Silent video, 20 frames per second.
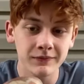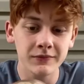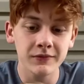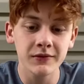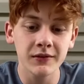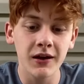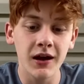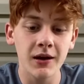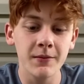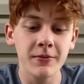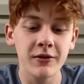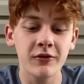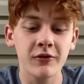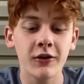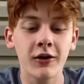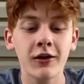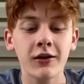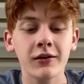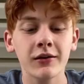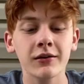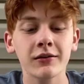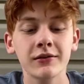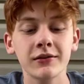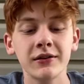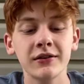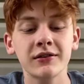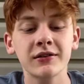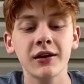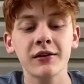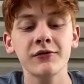Got a big rock.
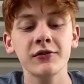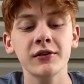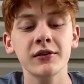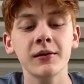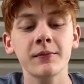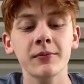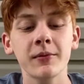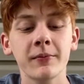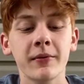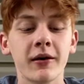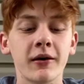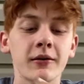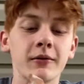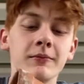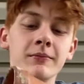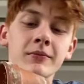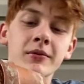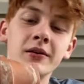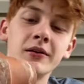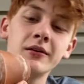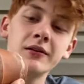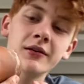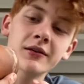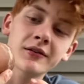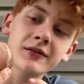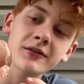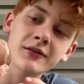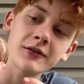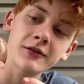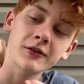It's covering up the bottom, but there's
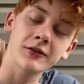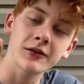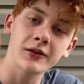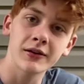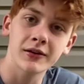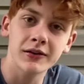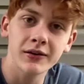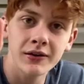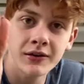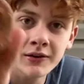still like